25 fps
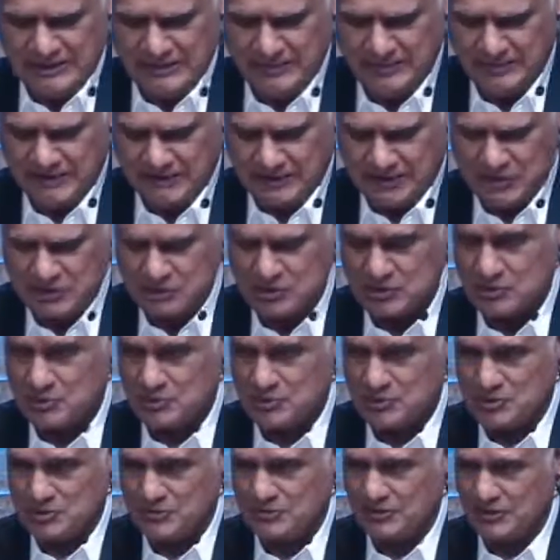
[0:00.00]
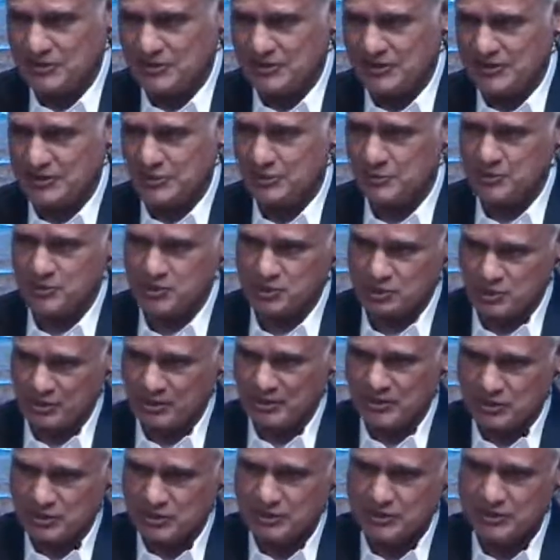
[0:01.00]
because it was a very
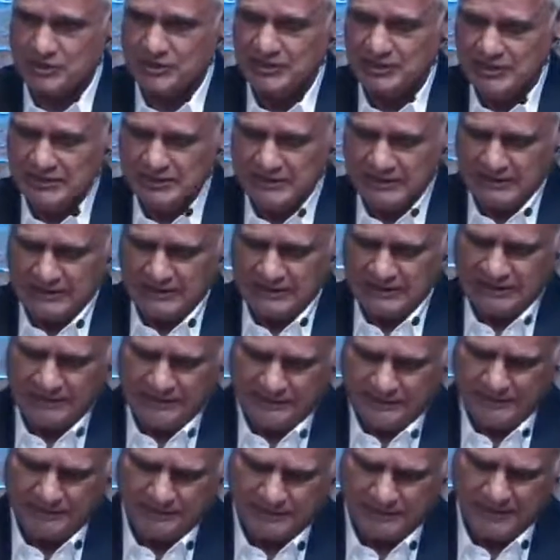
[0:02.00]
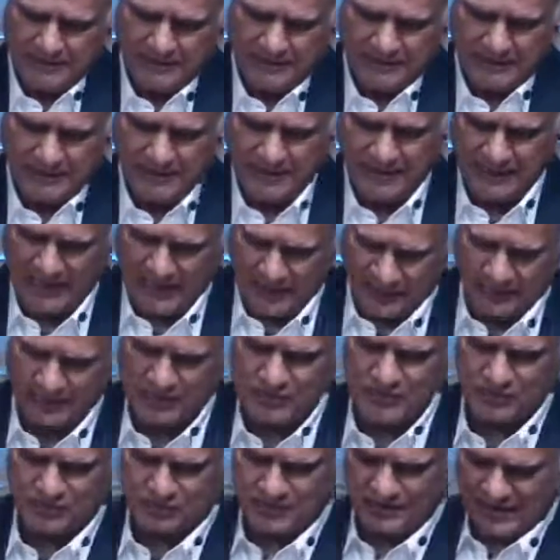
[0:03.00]
restricted
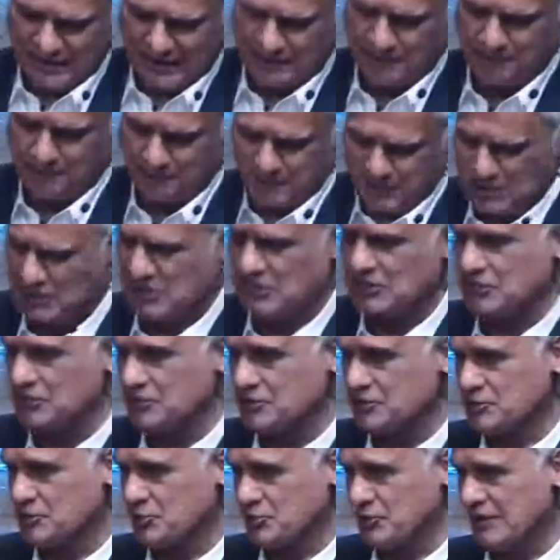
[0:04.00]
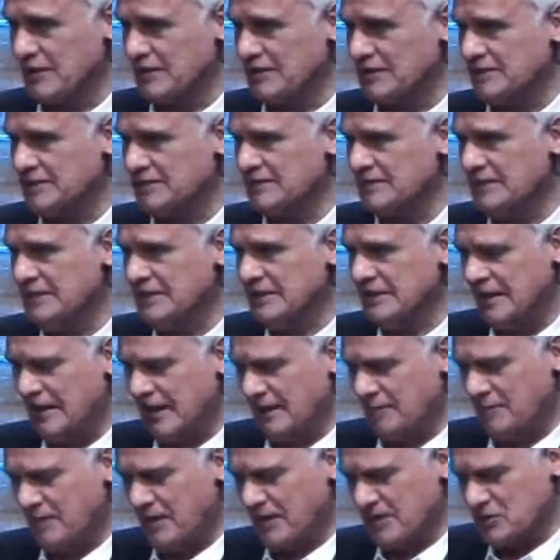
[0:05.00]
allowance for that particular trial.
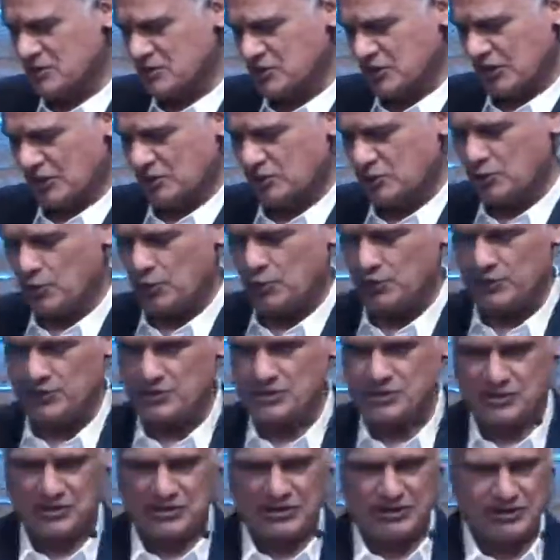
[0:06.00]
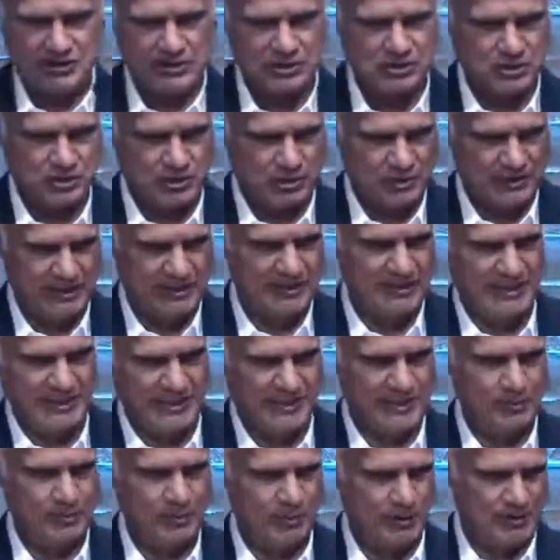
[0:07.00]
And my second daughter said, "It's okay,
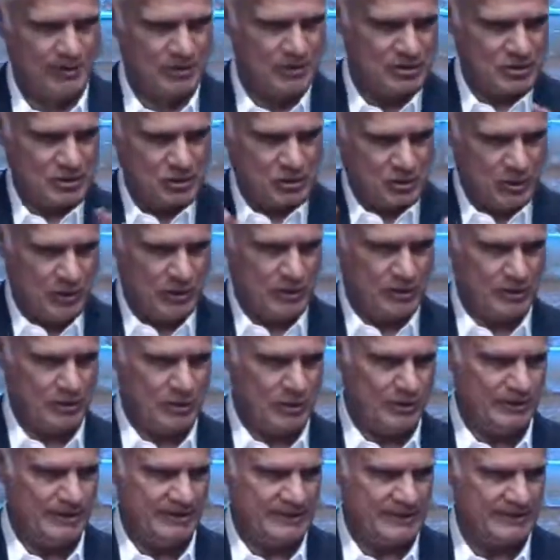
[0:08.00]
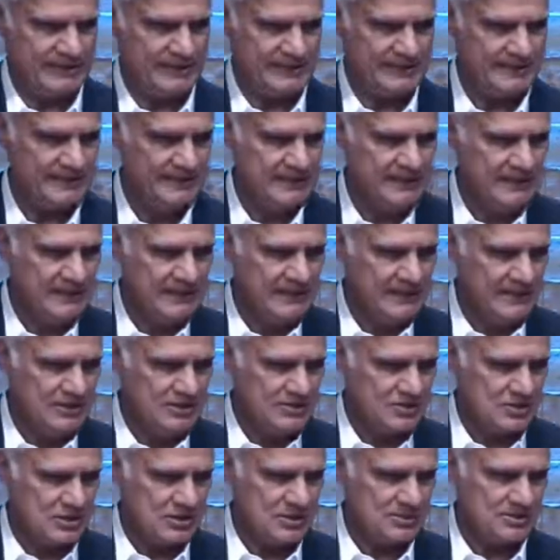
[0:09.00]
Dad, why don't you all go ahead?
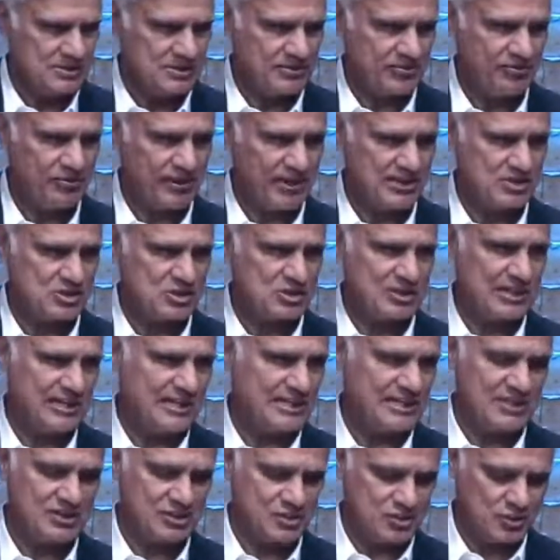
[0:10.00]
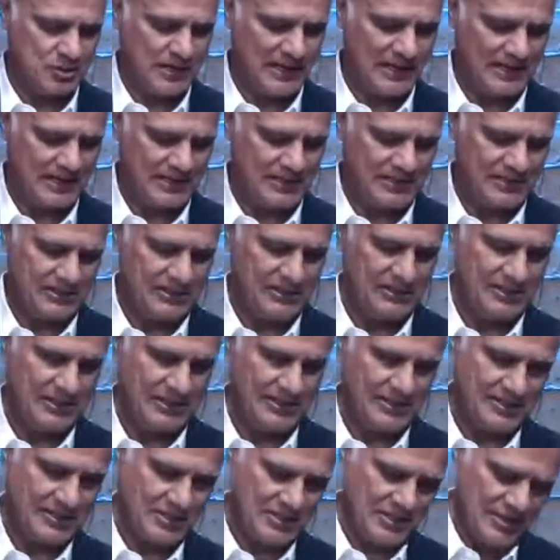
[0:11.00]
Seems a fascinating trial here,"
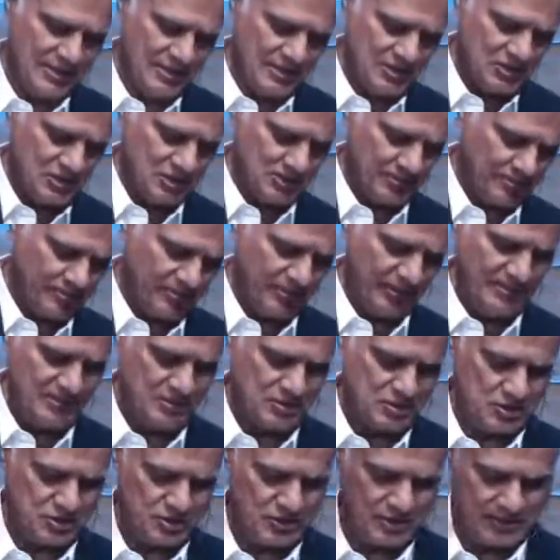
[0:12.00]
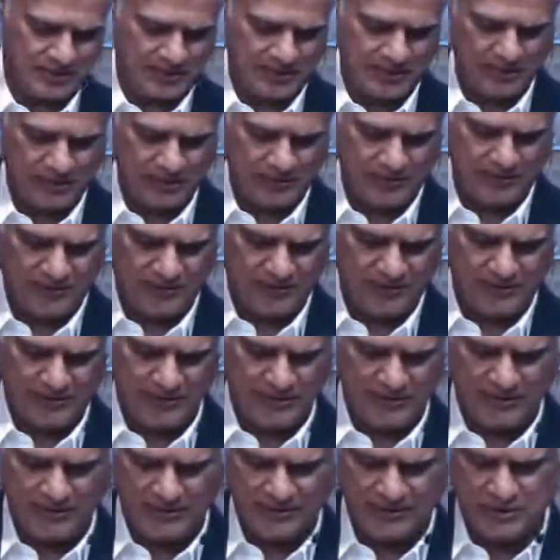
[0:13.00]
and some friends took care of
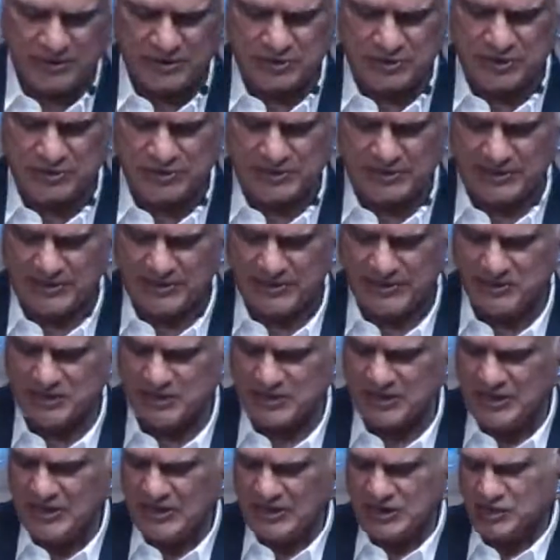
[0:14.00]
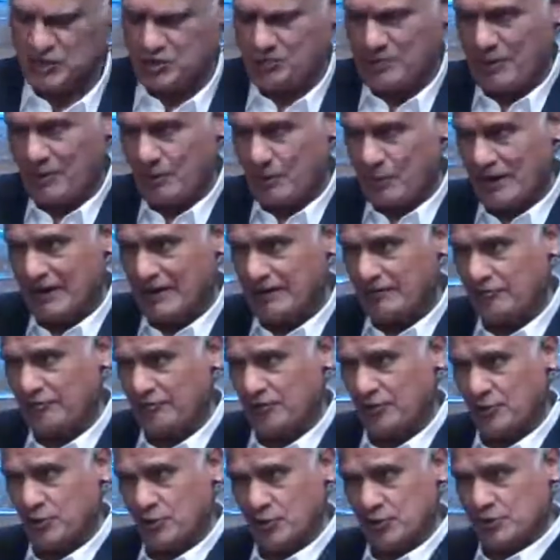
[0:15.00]
our other 2 kids. So my wife,
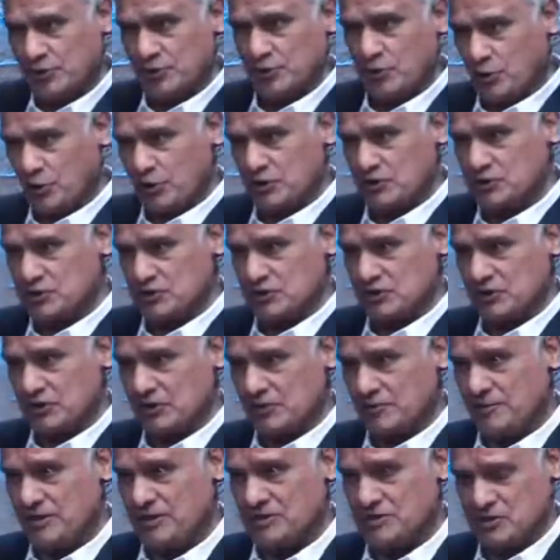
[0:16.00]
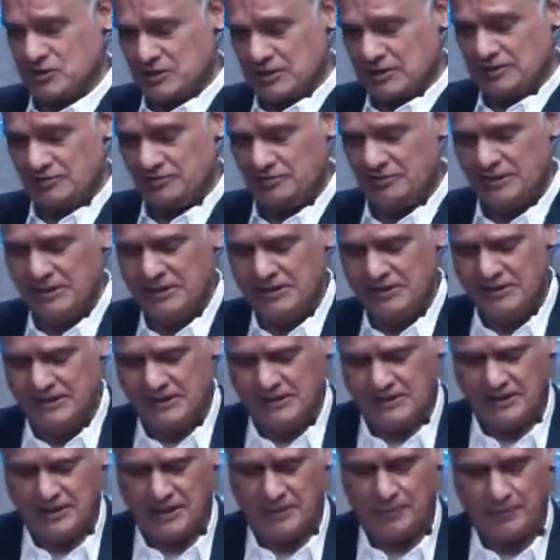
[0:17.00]
our older daughter Sarah, myself,
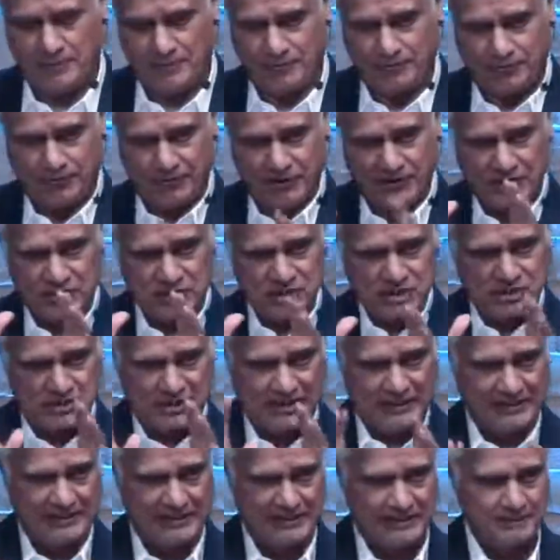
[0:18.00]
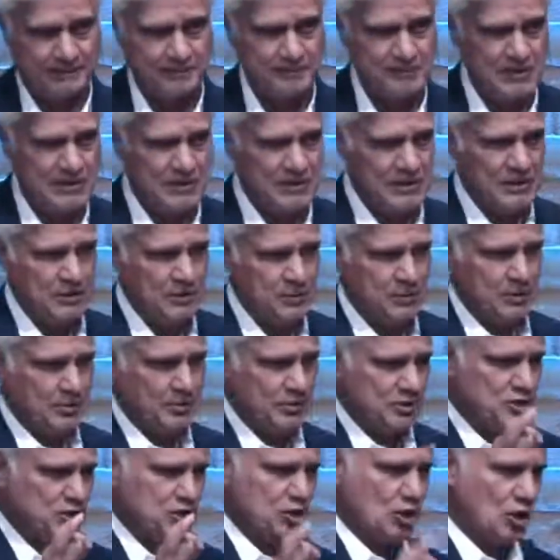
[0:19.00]
and a couple of friends sat in. We
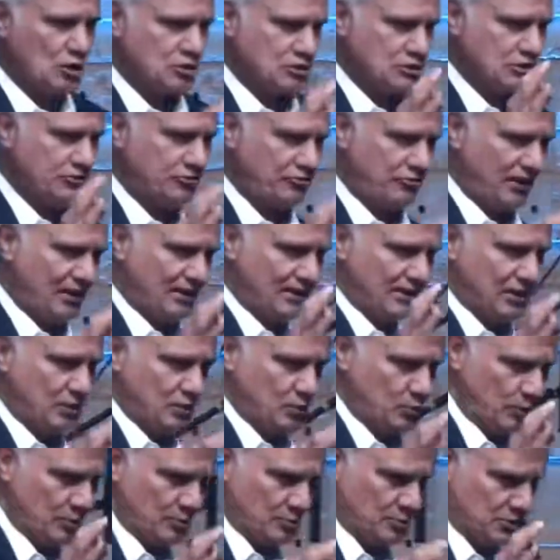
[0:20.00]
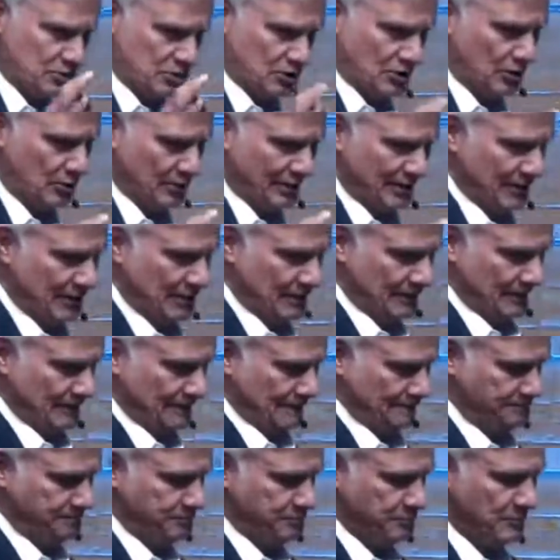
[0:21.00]
were shocked to find out what was going on.
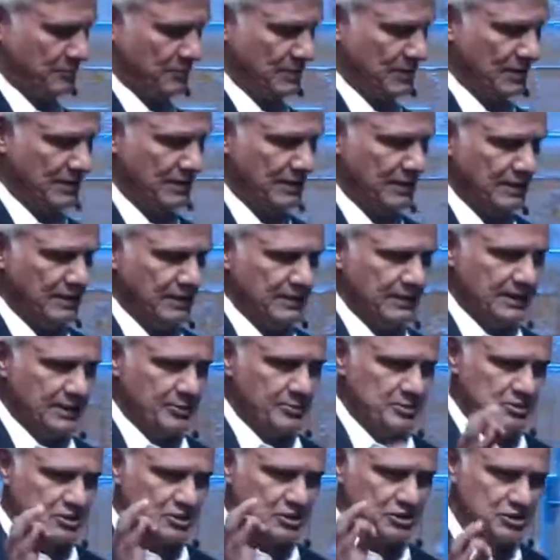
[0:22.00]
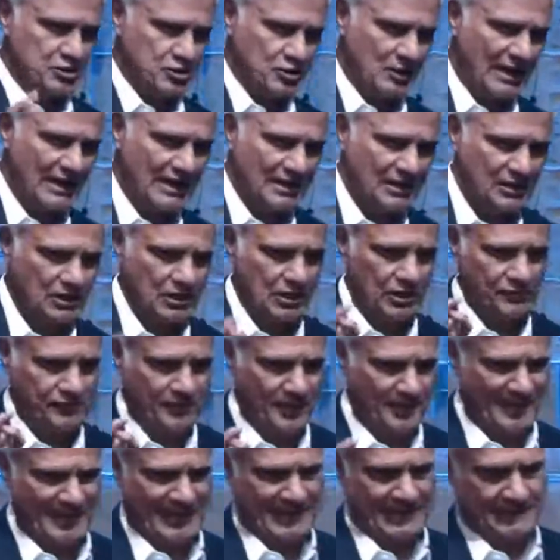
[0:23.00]
It was the trial of
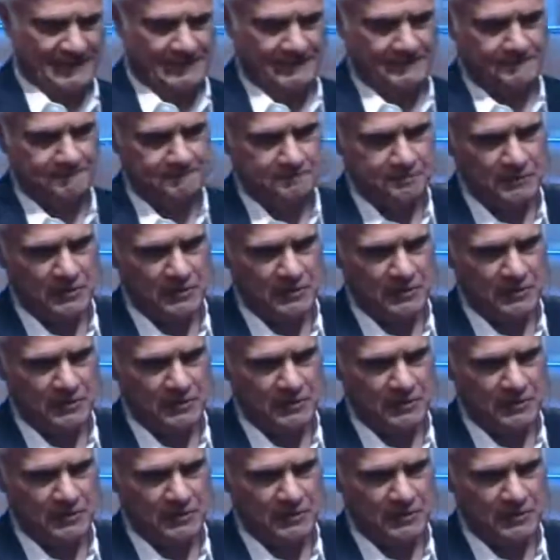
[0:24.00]
a man